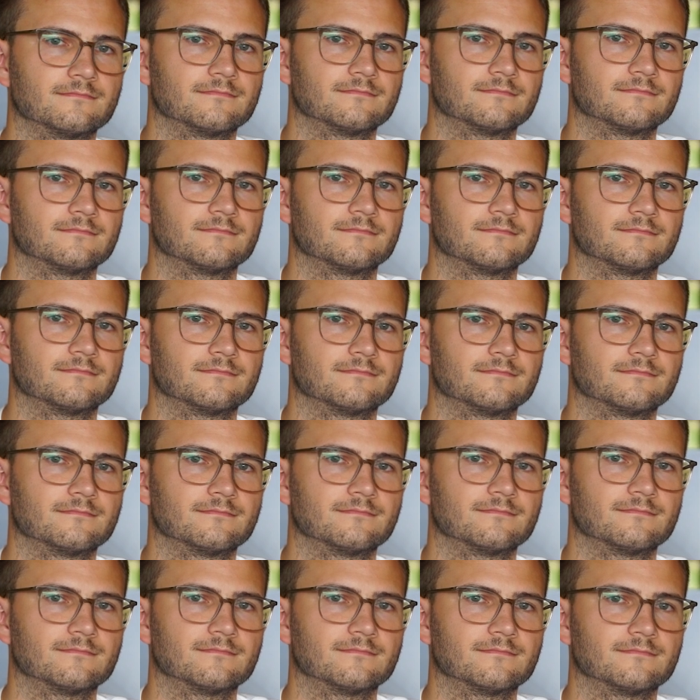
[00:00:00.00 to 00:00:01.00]

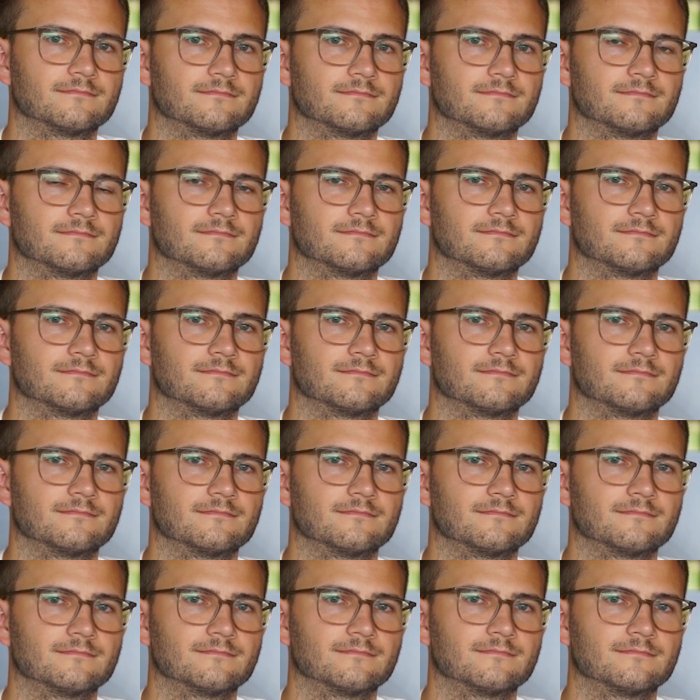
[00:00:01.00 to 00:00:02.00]

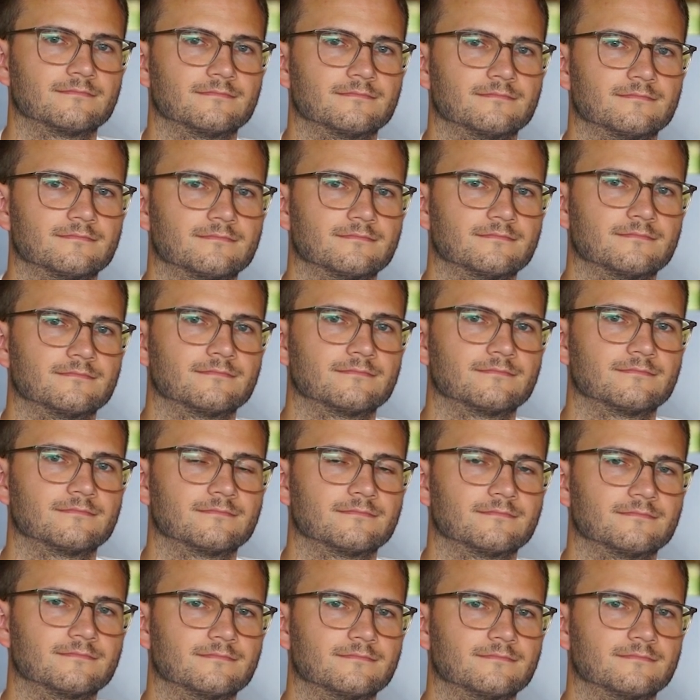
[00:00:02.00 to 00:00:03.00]

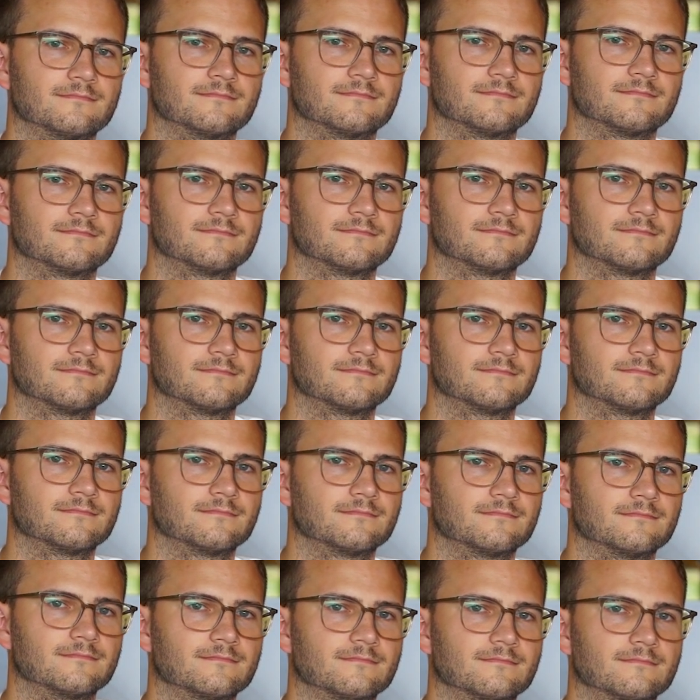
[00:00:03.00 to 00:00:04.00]

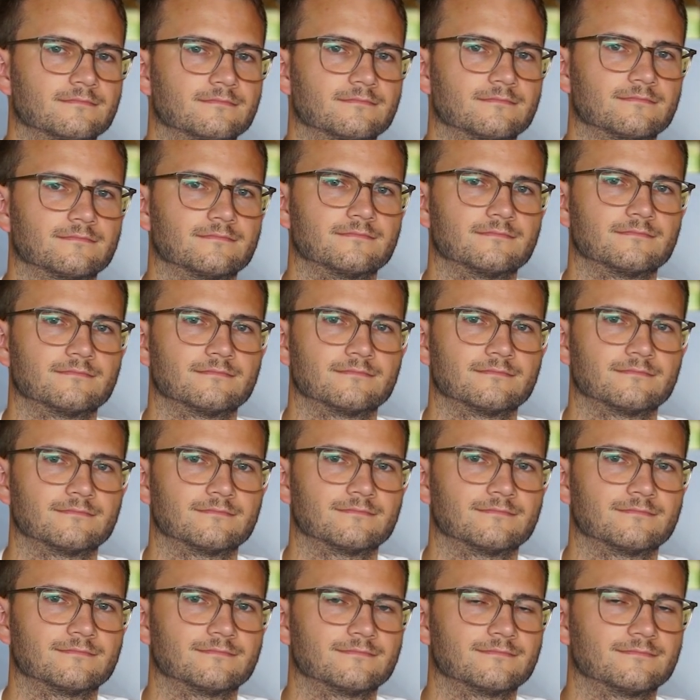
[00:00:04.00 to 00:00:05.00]

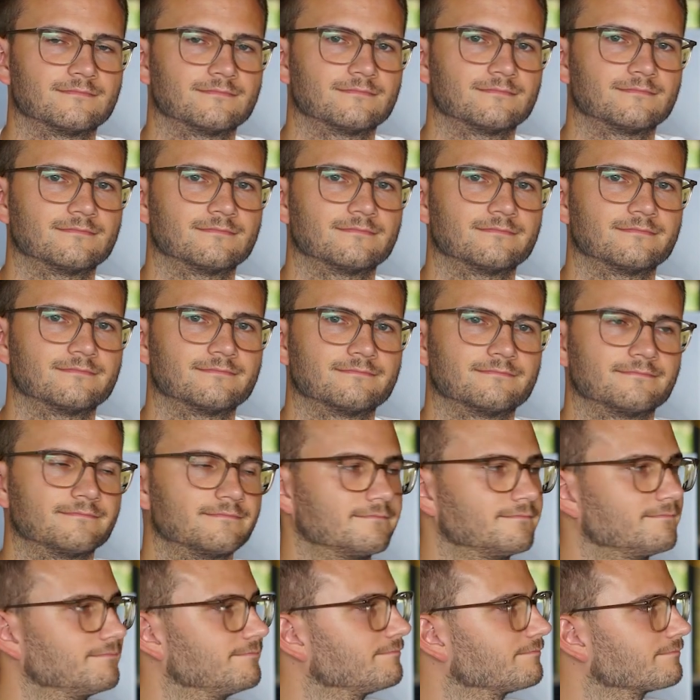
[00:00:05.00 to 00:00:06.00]

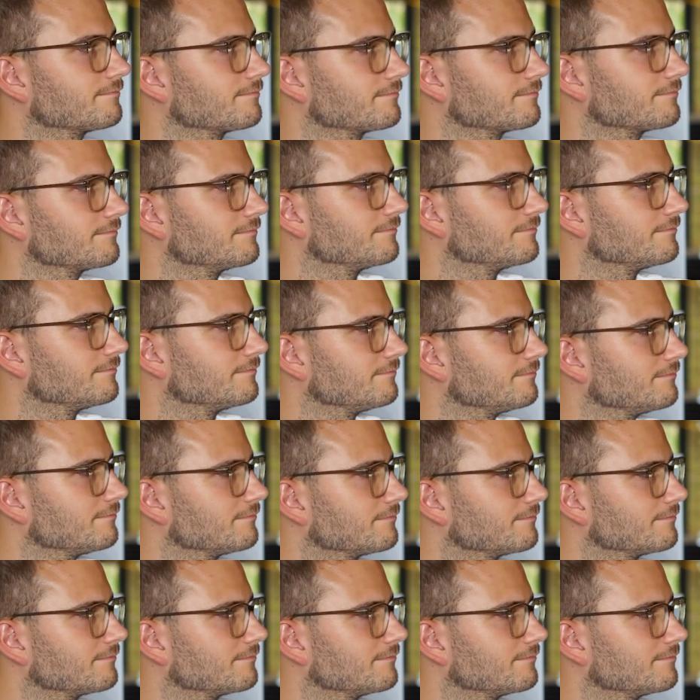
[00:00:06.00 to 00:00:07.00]

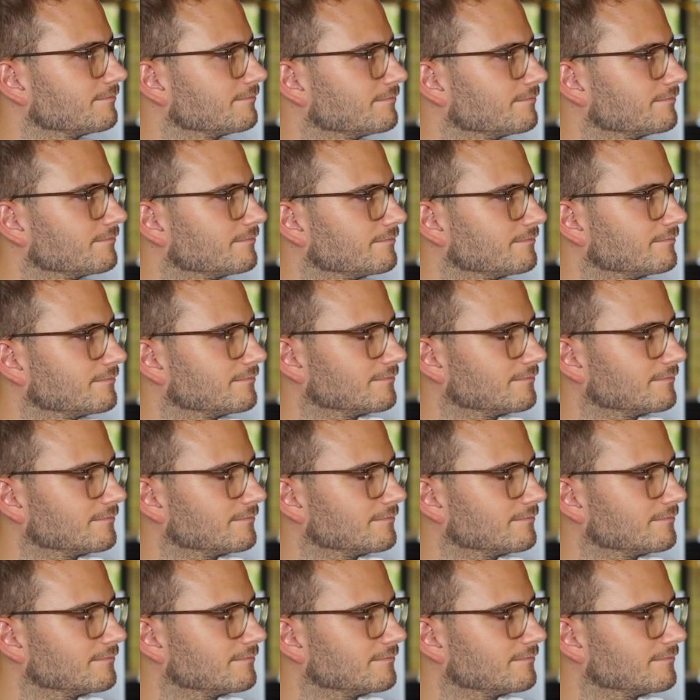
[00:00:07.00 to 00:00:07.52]
(not speaking)